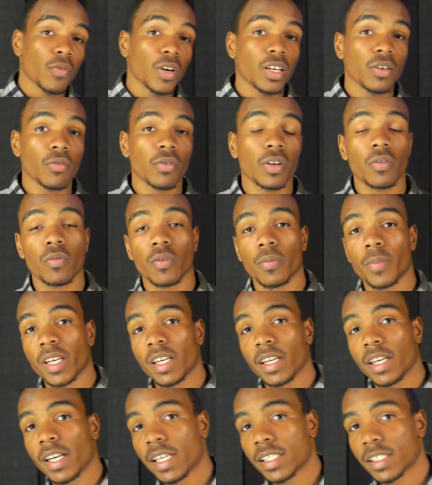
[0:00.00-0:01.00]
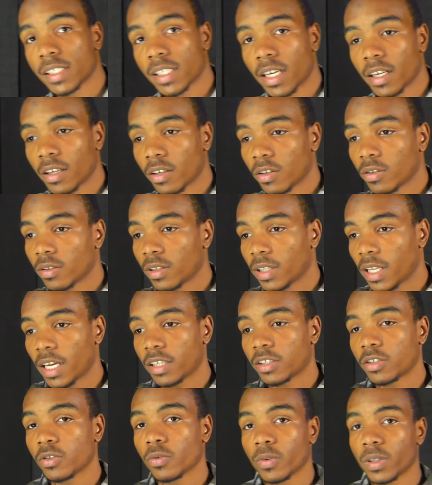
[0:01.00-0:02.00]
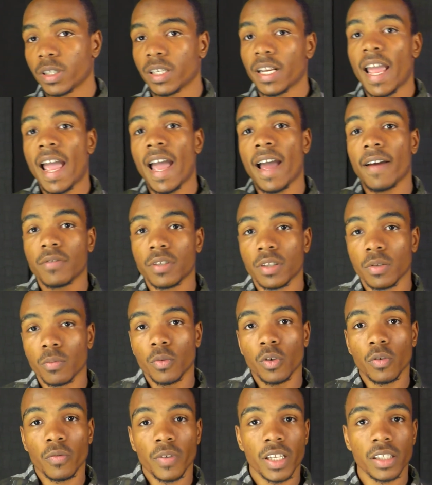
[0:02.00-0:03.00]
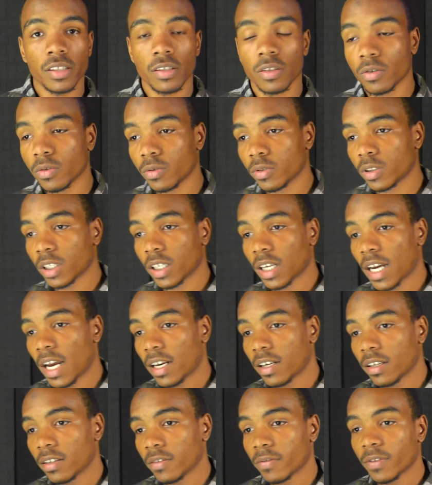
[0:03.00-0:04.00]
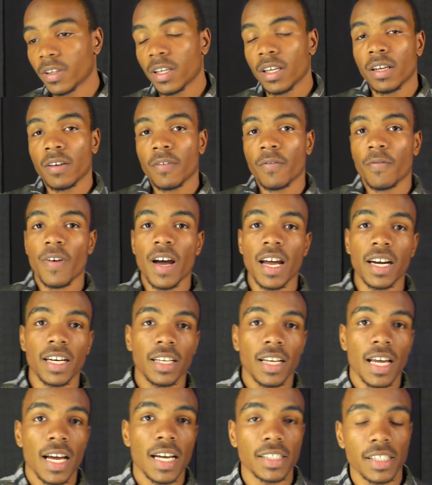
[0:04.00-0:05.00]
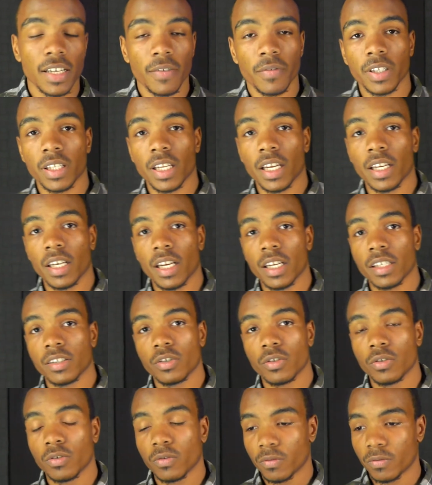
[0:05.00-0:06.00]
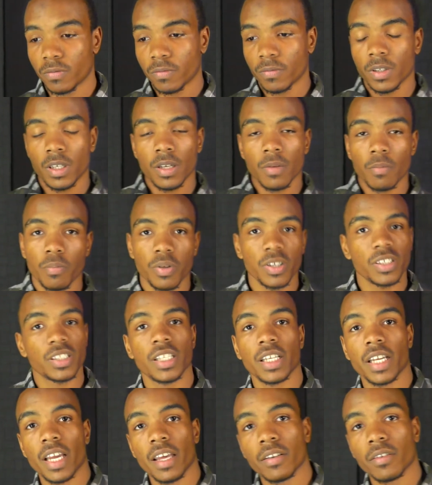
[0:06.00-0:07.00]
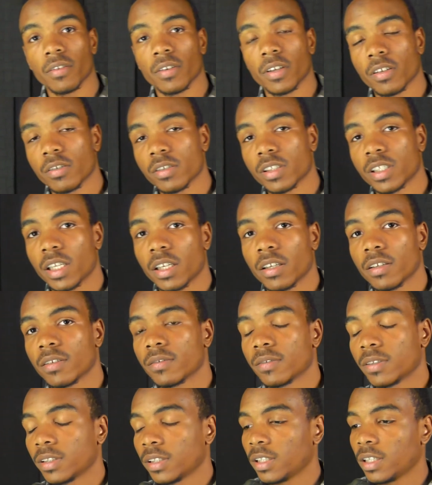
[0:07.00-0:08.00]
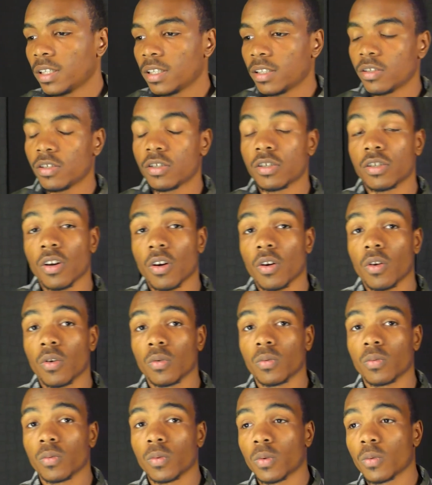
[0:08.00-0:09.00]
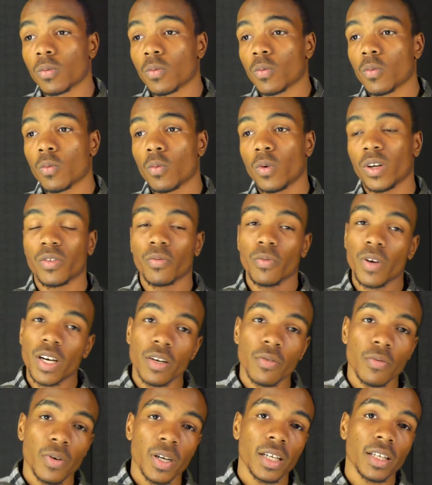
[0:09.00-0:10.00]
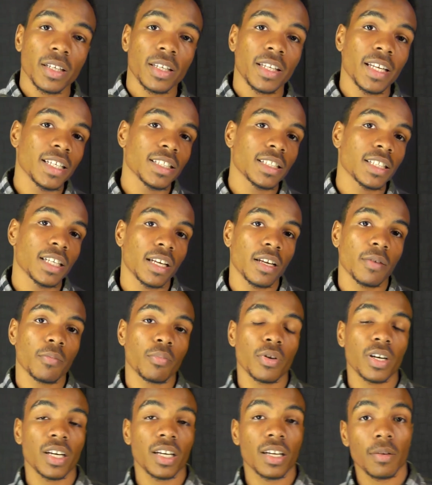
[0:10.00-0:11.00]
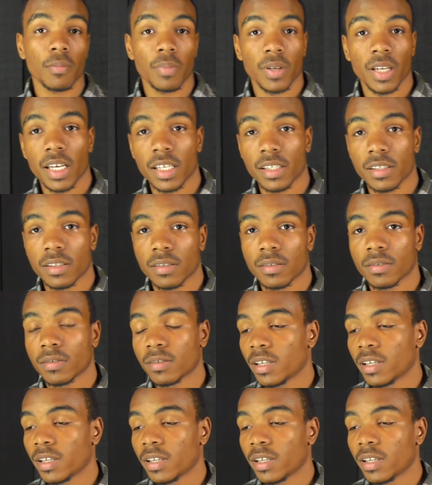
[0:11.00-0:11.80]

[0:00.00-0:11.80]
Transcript: rendering will be the next thing that you would have to move into to kind of finalize everything that you've put together in your scene. So with rendering, things can get pretty complex,